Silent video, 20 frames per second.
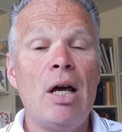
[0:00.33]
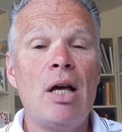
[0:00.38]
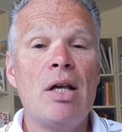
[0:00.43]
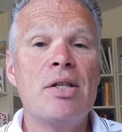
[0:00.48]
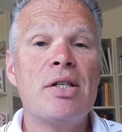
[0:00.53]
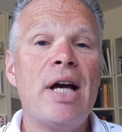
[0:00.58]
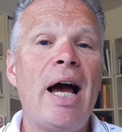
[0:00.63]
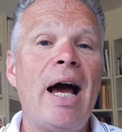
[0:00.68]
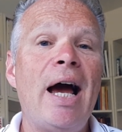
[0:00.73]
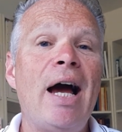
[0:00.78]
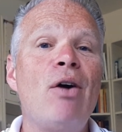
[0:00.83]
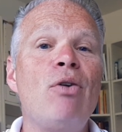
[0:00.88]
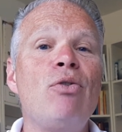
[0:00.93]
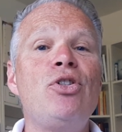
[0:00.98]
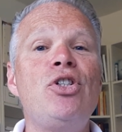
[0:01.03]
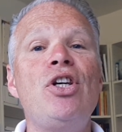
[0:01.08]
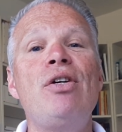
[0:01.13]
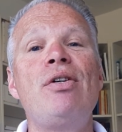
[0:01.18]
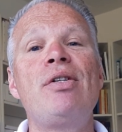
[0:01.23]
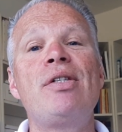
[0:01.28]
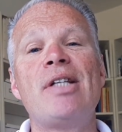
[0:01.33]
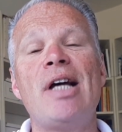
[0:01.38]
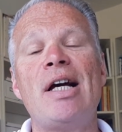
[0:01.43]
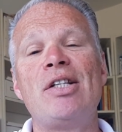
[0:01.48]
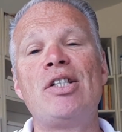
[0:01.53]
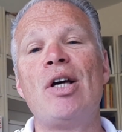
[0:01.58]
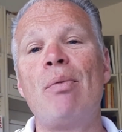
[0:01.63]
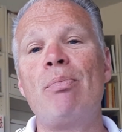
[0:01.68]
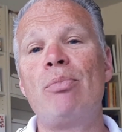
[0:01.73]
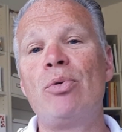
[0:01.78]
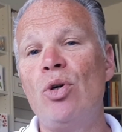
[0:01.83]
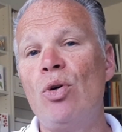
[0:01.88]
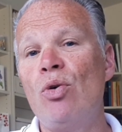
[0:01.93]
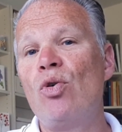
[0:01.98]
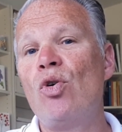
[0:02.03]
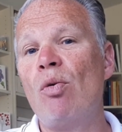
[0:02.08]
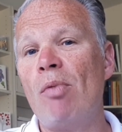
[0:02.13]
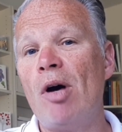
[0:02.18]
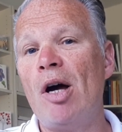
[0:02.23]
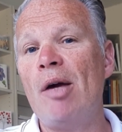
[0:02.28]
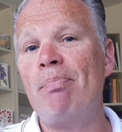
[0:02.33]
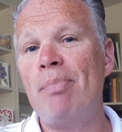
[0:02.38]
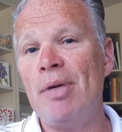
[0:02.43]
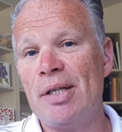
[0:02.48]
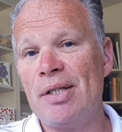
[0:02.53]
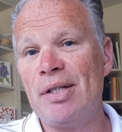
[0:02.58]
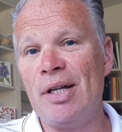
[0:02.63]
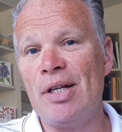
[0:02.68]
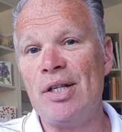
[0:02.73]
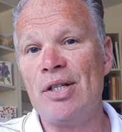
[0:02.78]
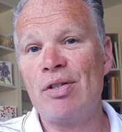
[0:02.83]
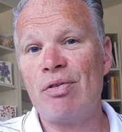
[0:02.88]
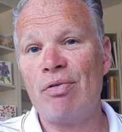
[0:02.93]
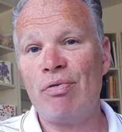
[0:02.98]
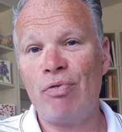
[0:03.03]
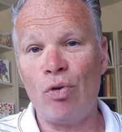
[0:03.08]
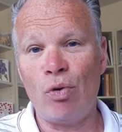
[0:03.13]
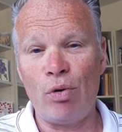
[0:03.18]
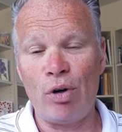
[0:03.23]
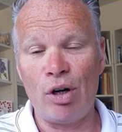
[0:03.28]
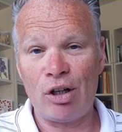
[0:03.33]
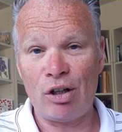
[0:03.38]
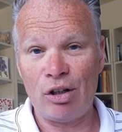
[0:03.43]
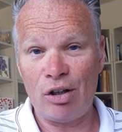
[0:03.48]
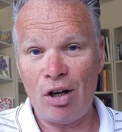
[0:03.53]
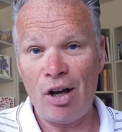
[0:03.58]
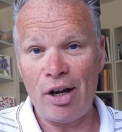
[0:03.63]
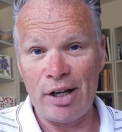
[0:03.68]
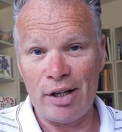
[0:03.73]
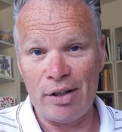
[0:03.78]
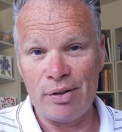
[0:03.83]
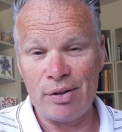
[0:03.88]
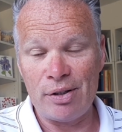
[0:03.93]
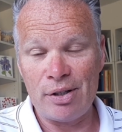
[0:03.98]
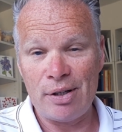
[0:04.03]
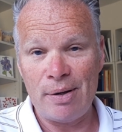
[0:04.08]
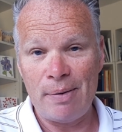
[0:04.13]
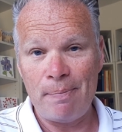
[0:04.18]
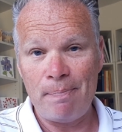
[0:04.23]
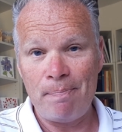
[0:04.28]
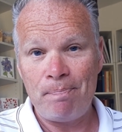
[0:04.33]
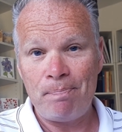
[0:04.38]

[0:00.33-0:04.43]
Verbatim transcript: So, how do you set up Google My Business for a client?